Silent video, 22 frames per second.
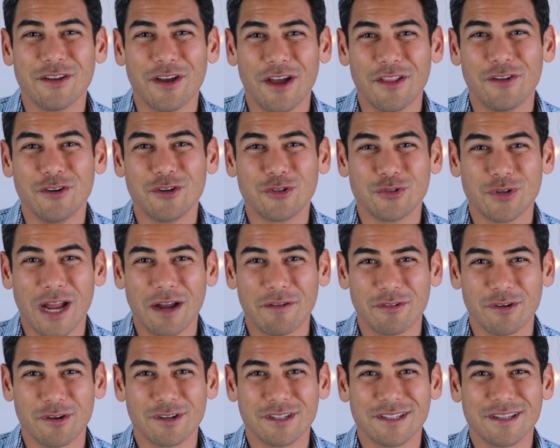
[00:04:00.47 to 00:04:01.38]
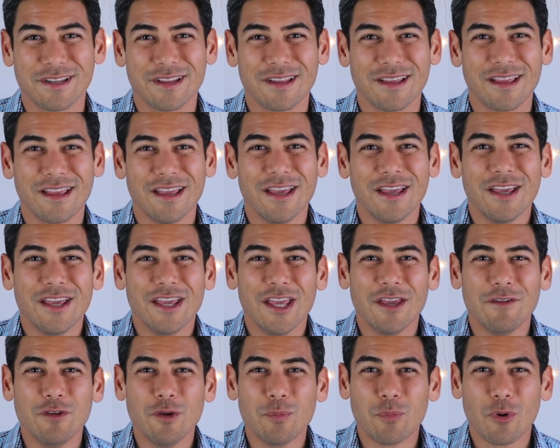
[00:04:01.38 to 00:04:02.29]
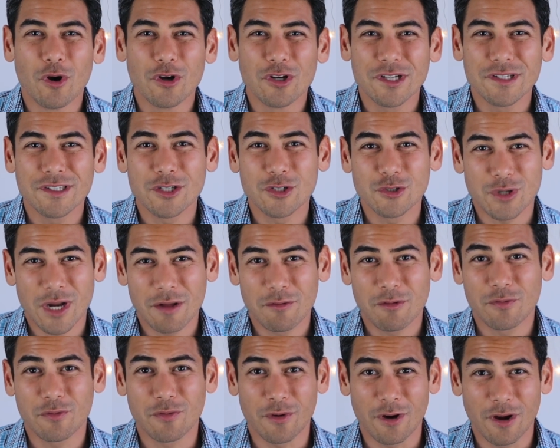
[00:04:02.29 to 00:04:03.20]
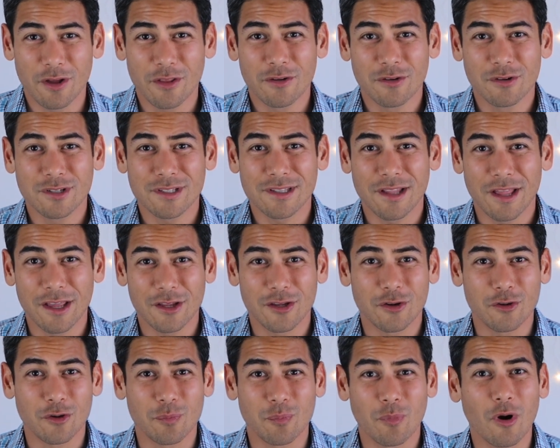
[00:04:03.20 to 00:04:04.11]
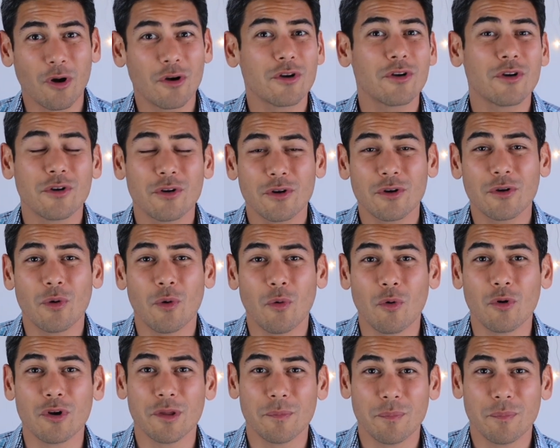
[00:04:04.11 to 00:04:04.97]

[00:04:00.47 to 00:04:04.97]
to other travelers. If you purchase the travel for others like your partner or